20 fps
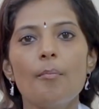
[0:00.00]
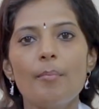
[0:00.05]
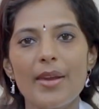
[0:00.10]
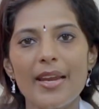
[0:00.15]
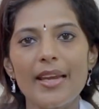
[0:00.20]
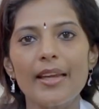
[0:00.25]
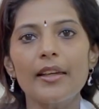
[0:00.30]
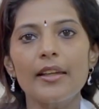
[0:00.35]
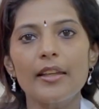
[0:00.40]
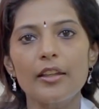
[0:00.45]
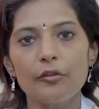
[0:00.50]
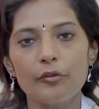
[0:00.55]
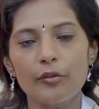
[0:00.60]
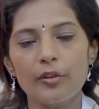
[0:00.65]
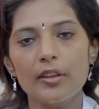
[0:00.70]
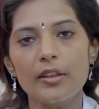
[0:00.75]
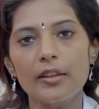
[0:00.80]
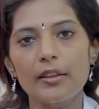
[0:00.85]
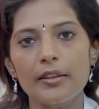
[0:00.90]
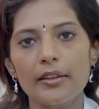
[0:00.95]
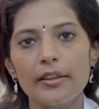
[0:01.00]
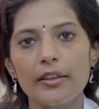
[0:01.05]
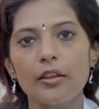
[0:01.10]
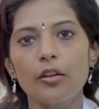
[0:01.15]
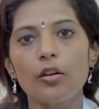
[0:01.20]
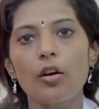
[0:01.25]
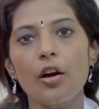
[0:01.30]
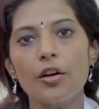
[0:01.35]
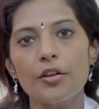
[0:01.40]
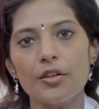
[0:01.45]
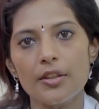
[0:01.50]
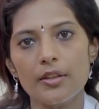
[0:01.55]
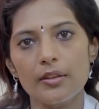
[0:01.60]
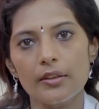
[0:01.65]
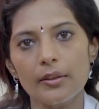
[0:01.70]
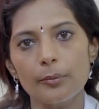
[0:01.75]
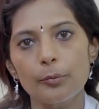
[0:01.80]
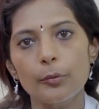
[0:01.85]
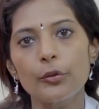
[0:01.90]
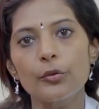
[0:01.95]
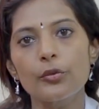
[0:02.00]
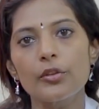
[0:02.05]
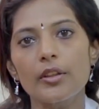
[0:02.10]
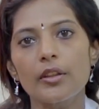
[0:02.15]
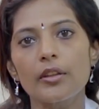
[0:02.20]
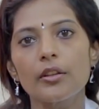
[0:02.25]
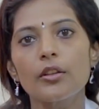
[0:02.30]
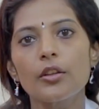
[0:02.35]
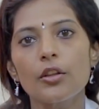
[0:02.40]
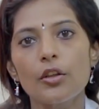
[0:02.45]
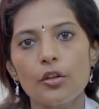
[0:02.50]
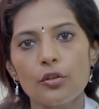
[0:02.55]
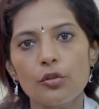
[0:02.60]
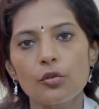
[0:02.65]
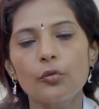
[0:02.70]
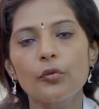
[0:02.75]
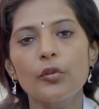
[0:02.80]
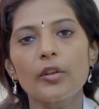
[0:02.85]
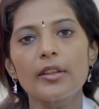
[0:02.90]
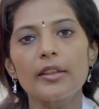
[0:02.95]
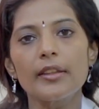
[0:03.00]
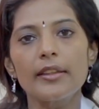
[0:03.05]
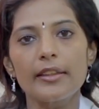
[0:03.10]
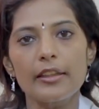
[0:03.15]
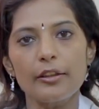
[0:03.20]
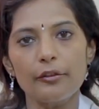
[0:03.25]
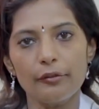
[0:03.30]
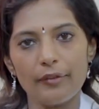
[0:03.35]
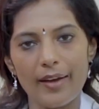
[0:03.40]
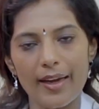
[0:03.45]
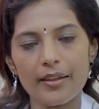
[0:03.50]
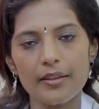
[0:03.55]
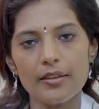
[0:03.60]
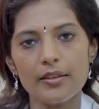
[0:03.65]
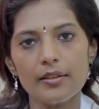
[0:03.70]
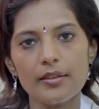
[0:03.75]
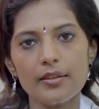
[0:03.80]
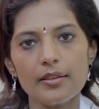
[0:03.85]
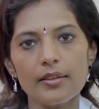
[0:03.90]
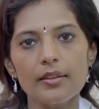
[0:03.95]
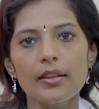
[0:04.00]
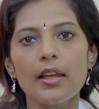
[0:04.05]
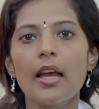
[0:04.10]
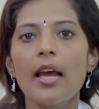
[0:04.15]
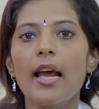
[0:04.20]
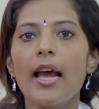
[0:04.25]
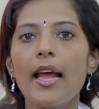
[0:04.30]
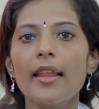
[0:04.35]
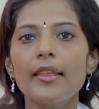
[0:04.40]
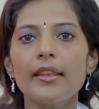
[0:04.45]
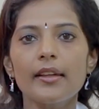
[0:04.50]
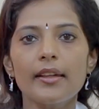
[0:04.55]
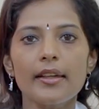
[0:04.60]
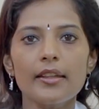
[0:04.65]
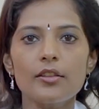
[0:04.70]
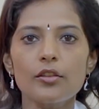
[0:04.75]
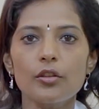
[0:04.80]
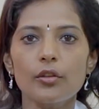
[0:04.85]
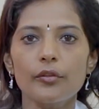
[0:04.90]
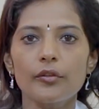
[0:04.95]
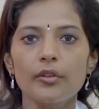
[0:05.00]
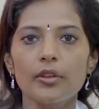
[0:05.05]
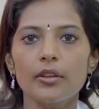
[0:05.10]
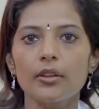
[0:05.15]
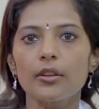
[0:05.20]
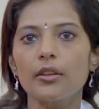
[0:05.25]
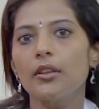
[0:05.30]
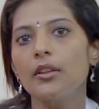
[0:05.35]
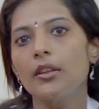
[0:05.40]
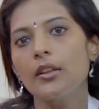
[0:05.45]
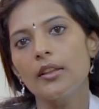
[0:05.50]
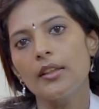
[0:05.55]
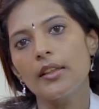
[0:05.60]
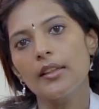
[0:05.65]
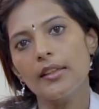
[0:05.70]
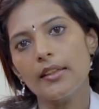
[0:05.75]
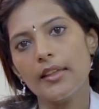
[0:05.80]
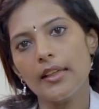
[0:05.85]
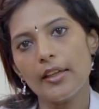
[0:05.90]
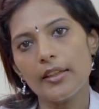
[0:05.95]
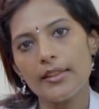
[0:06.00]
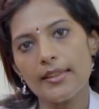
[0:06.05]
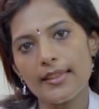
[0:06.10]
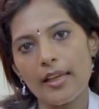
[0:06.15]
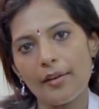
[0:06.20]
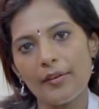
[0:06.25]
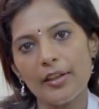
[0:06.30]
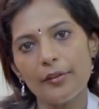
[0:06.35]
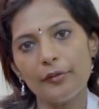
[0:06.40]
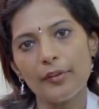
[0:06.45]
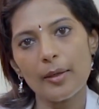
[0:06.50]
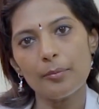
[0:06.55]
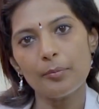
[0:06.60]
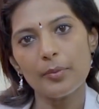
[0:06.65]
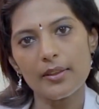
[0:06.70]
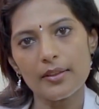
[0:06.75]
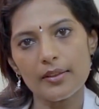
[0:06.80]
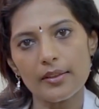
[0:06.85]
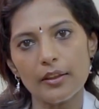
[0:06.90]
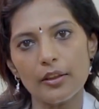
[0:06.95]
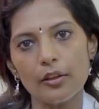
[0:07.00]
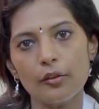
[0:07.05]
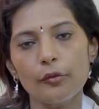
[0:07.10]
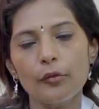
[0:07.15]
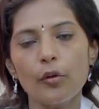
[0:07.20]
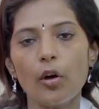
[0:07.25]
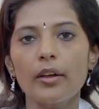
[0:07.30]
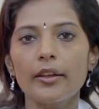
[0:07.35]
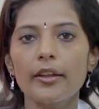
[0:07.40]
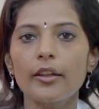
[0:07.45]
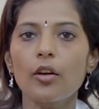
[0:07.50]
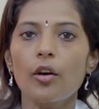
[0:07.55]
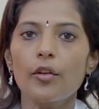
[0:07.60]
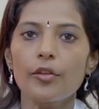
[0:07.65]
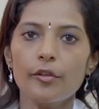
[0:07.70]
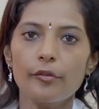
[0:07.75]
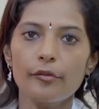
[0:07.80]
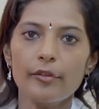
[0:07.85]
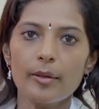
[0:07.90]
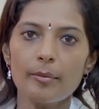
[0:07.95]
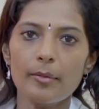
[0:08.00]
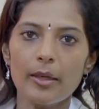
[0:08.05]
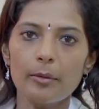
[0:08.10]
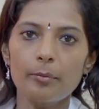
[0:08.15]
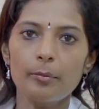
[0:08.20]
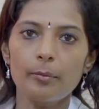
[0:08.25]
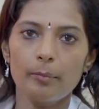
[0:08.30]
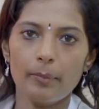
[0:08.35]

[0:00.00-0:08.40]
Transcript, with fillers: male infertility contributing to fertility factors, and the rest of the 75% falling on the female